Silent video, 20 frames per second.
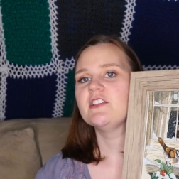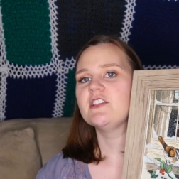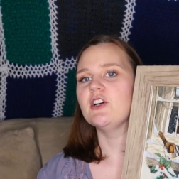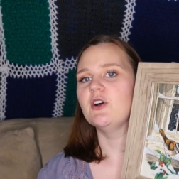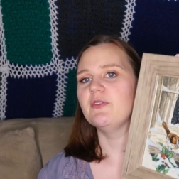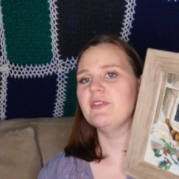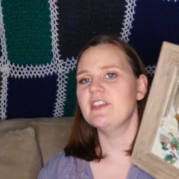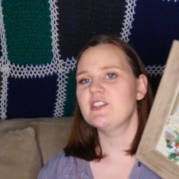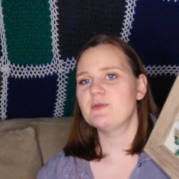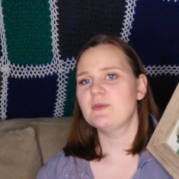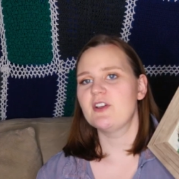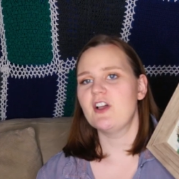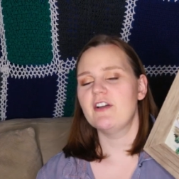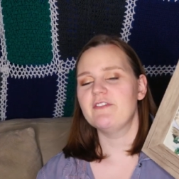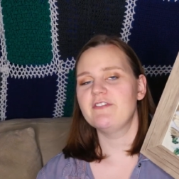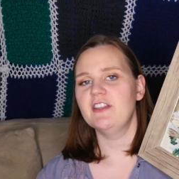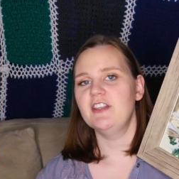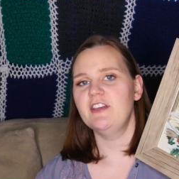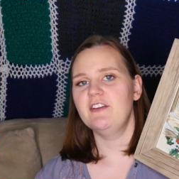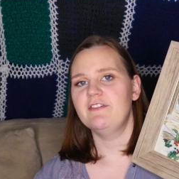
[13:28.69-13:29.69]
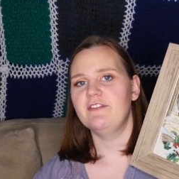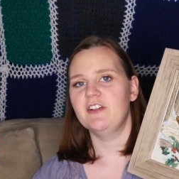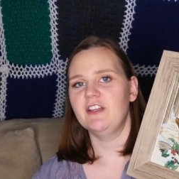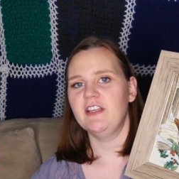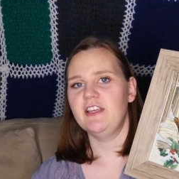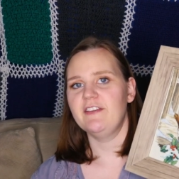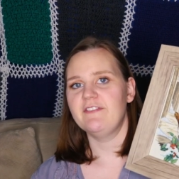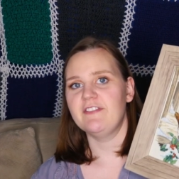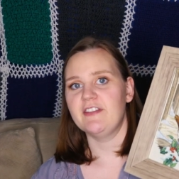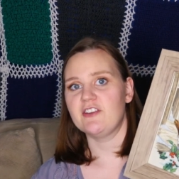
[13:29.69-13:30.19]
So this one got fully
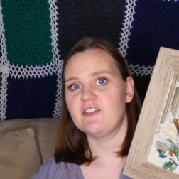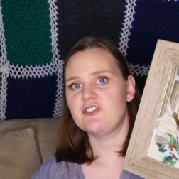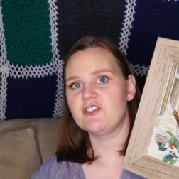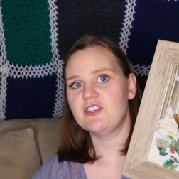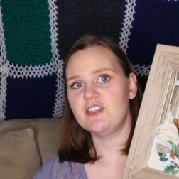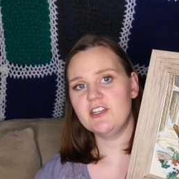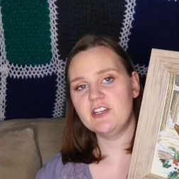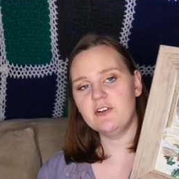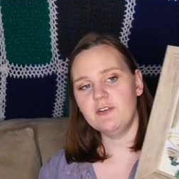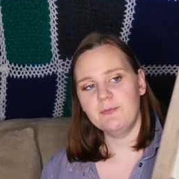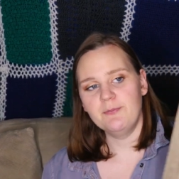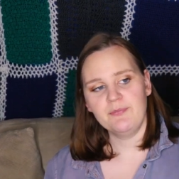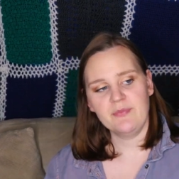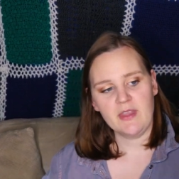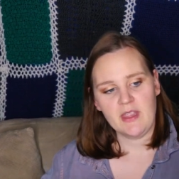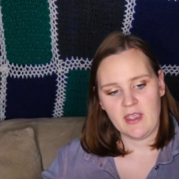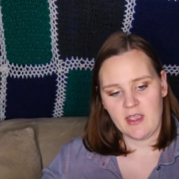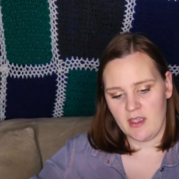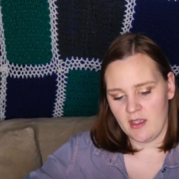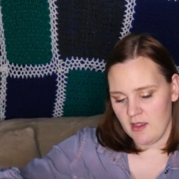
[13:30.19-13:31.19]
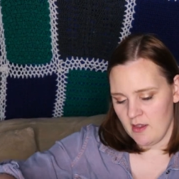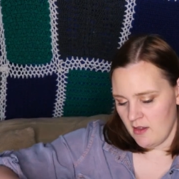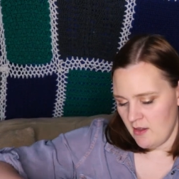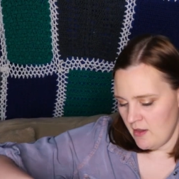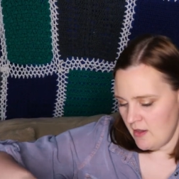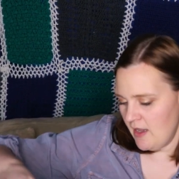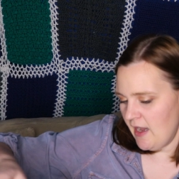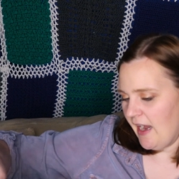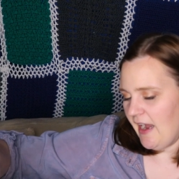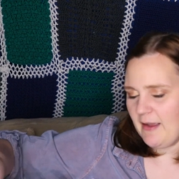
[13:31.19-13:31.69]
fully finished too.
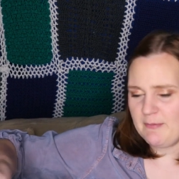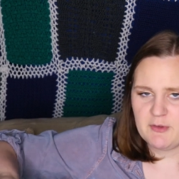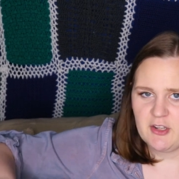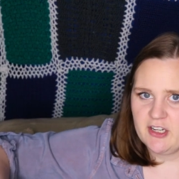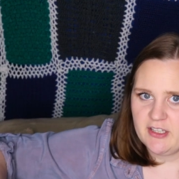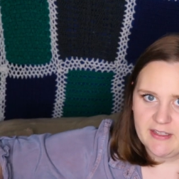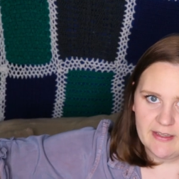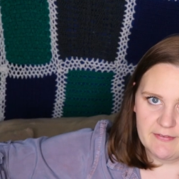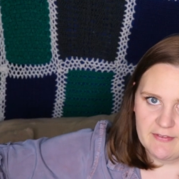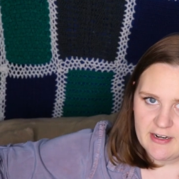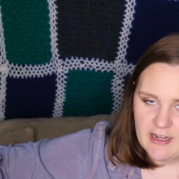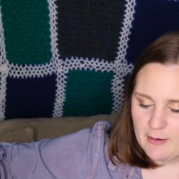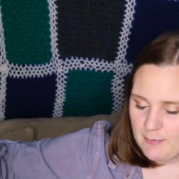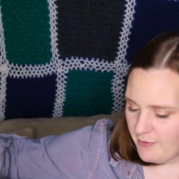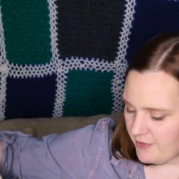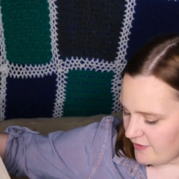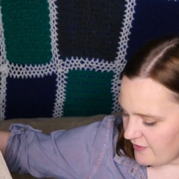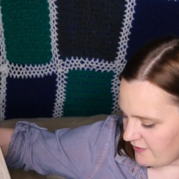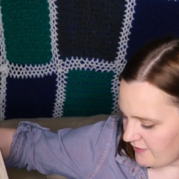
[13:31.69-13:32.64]
I'm gonna leave it up